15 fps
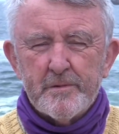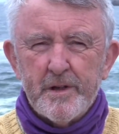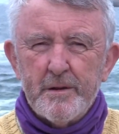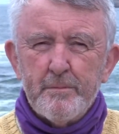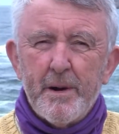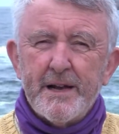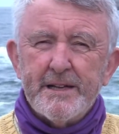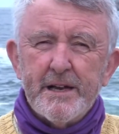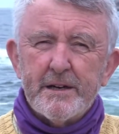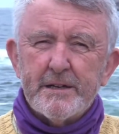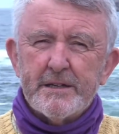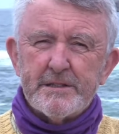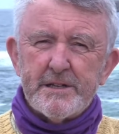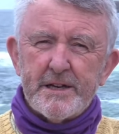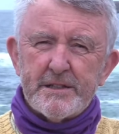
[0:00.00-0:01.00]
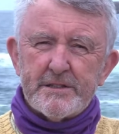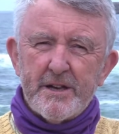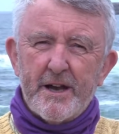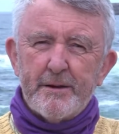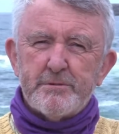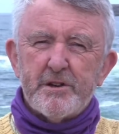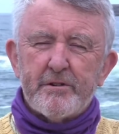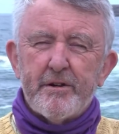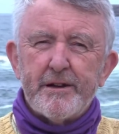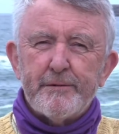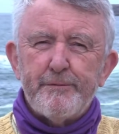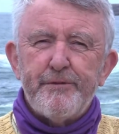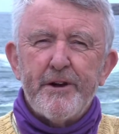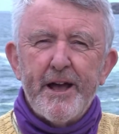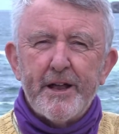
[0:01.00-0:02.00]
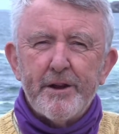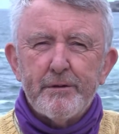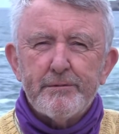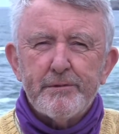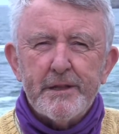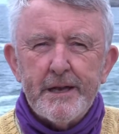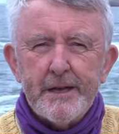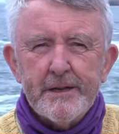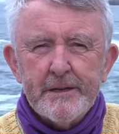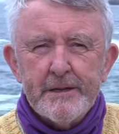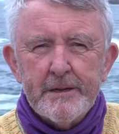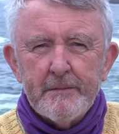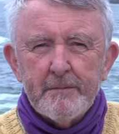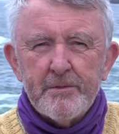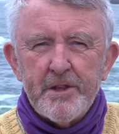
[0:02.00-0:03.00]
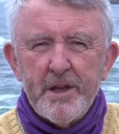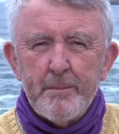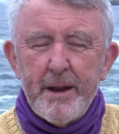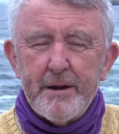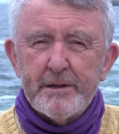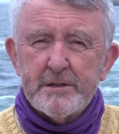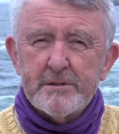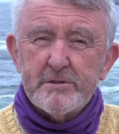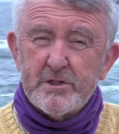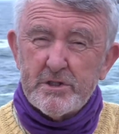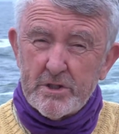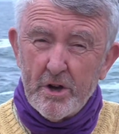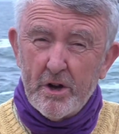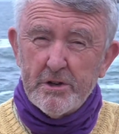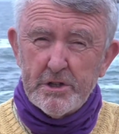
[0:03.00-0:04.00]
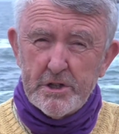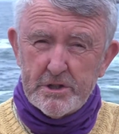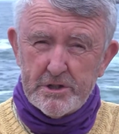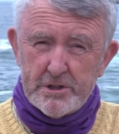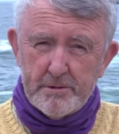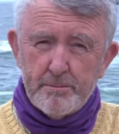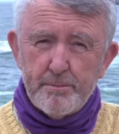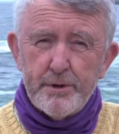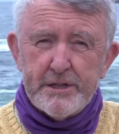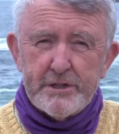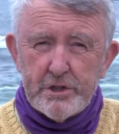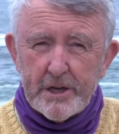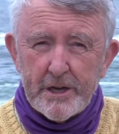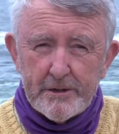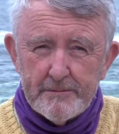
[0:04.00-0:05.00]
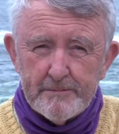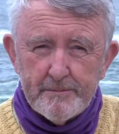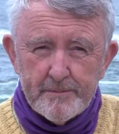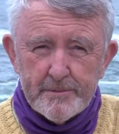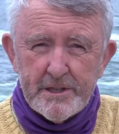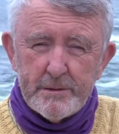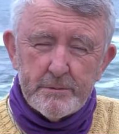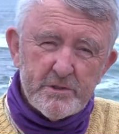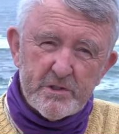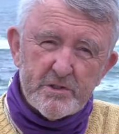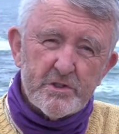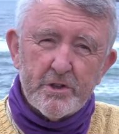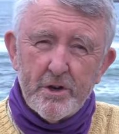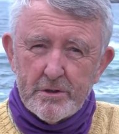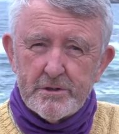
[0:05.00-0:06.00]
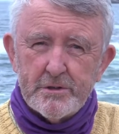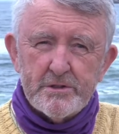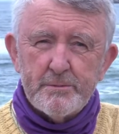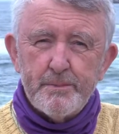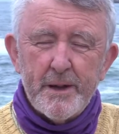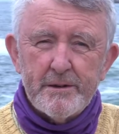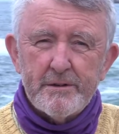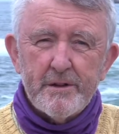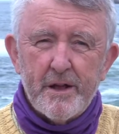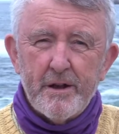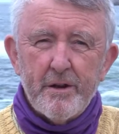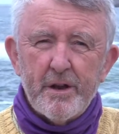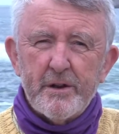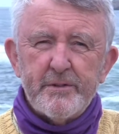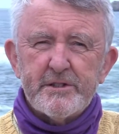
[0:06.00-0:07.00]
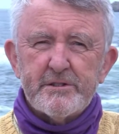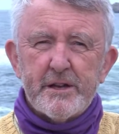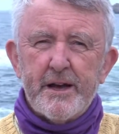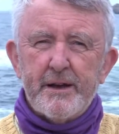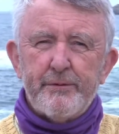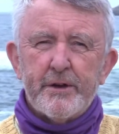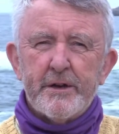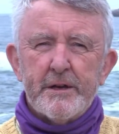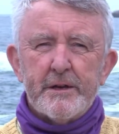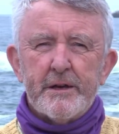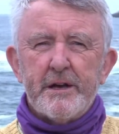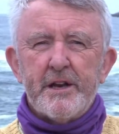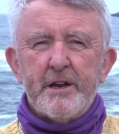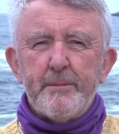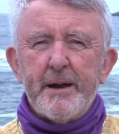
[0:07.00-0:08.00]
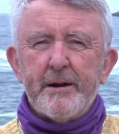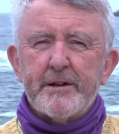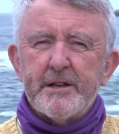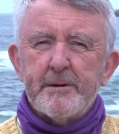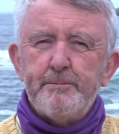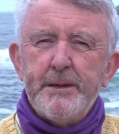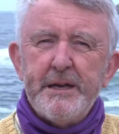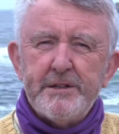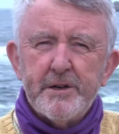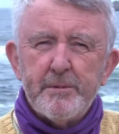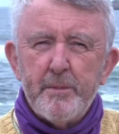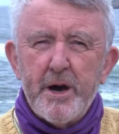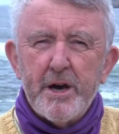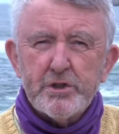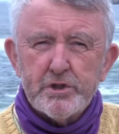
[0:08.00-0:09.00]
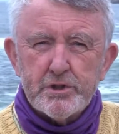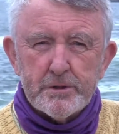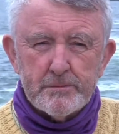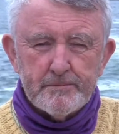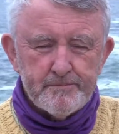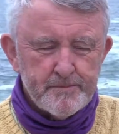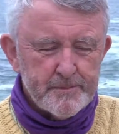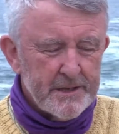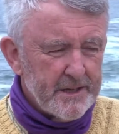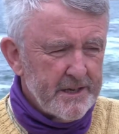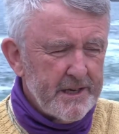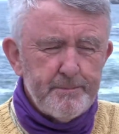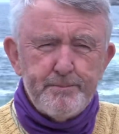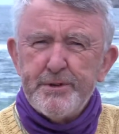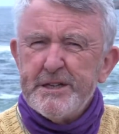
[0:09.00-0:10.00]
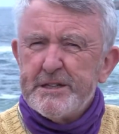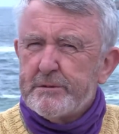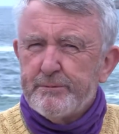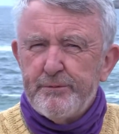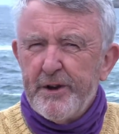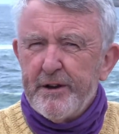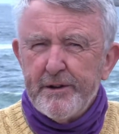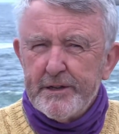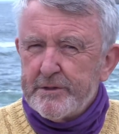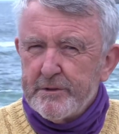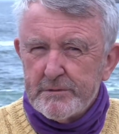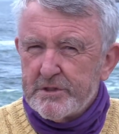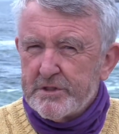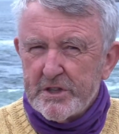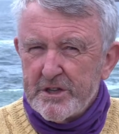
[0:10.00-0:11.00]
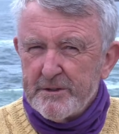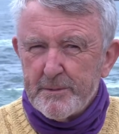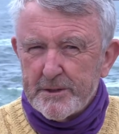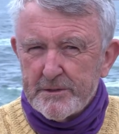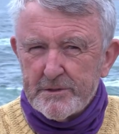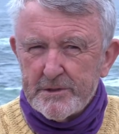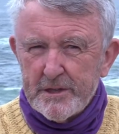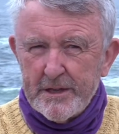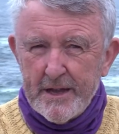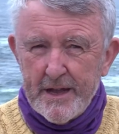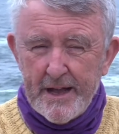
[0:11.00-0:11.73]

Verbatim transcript: In my younger days, I was a great fan of the, the American Scottish preacher. He was a Scot who spent a lot of his life in America, Peter Marshall. He preached very good sermons.